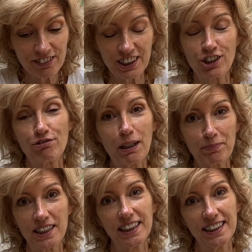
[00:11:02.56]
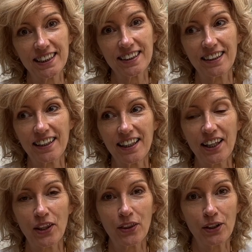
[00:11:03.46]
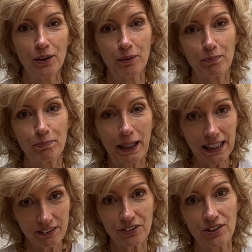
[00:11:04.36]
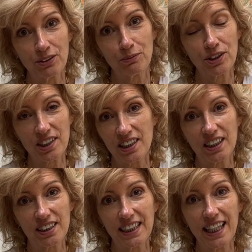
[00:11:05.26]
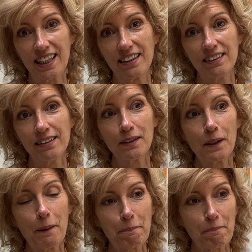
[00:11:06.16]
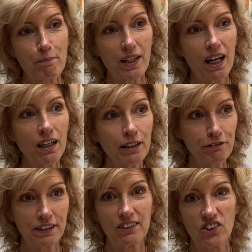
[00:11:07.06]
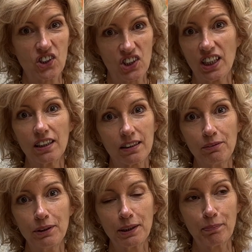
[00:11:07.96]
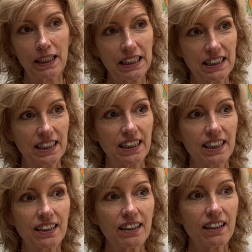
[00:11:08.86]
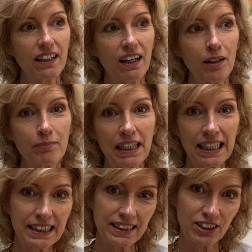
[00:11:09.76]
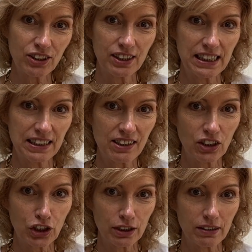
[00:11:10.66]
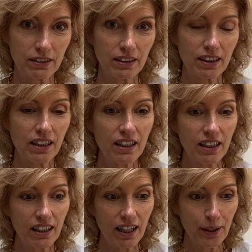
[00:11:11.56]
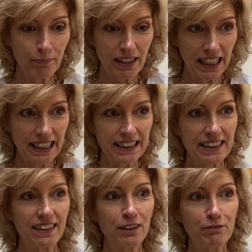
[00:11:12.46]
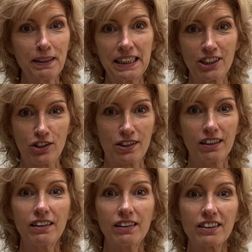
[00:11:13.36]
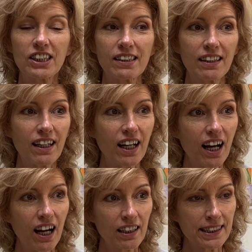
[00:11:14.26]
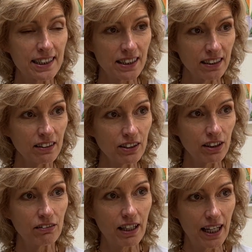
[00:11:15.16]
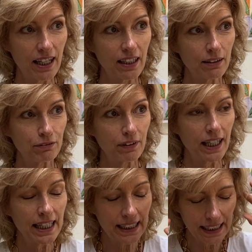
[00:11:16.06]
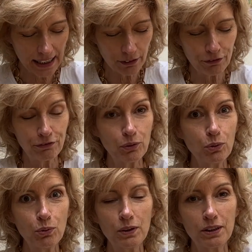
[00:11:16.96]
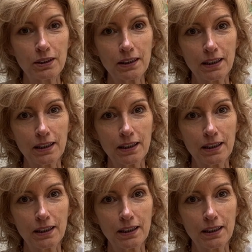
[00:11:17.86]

disrupted the panels that were stuck together. I felt stuck with the painting. I'm glad I took a decision. I'm glad I've made a start. I still don't have any forward